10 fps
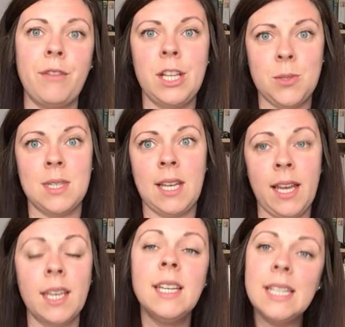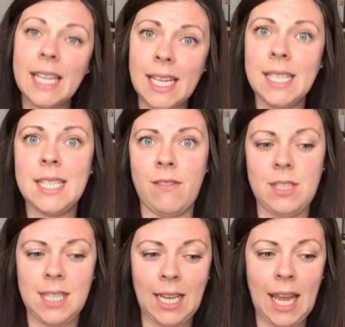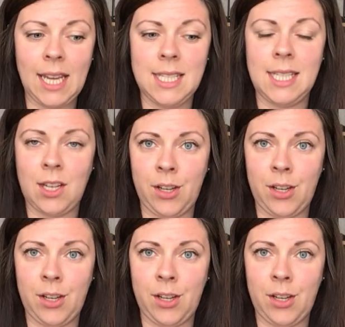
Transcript: France was like in 1789.